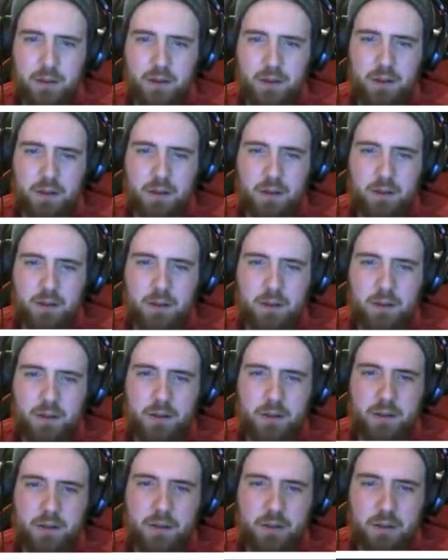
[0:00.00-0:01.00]

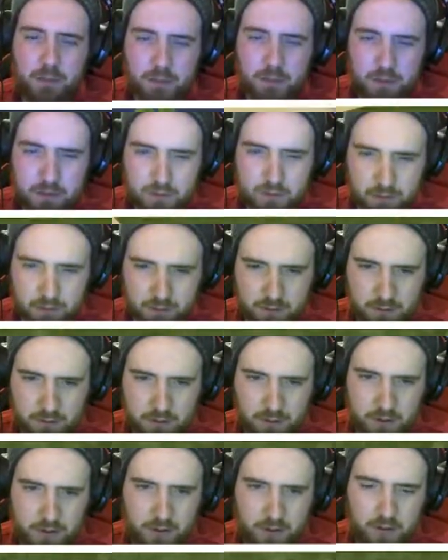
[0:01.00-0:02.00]
This one,
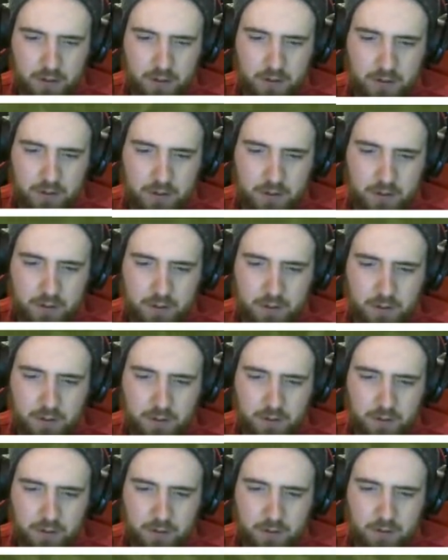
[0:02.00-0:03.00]
and
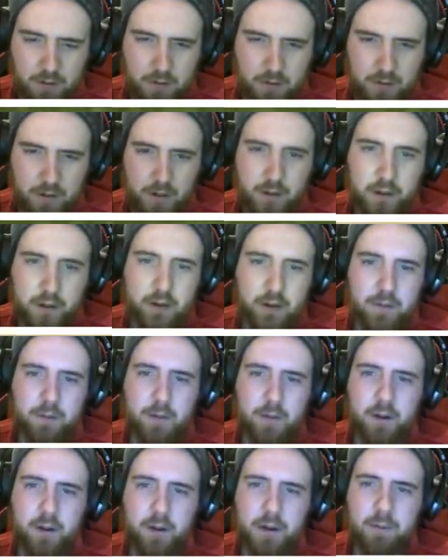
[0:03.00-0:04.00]
there.
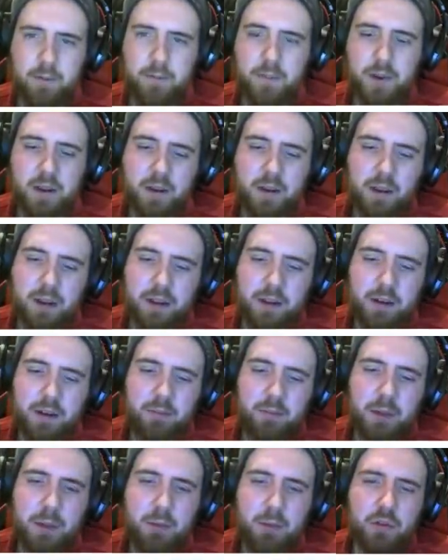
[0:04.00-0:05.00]
Okay. And then
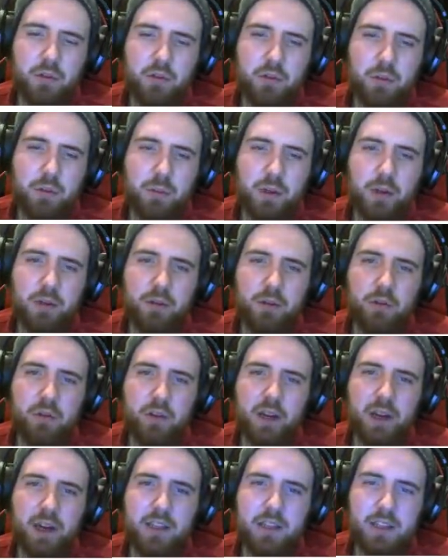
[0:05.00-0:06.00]
maybe soon we can also
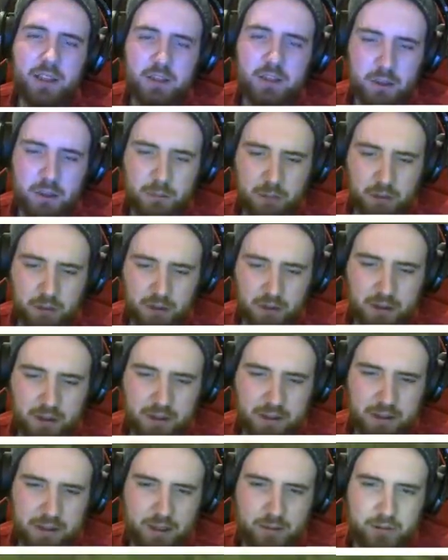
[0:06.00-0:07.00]
actually start building a
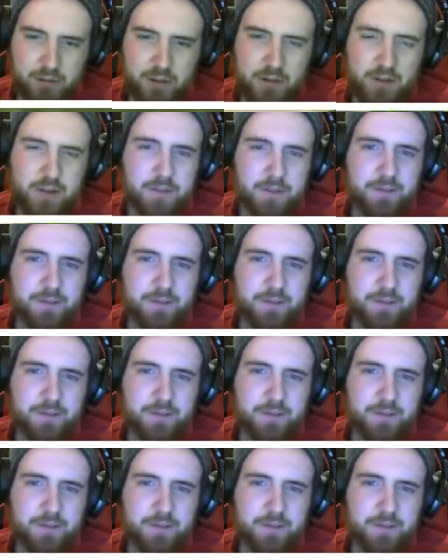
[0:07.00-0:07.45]
nice house here.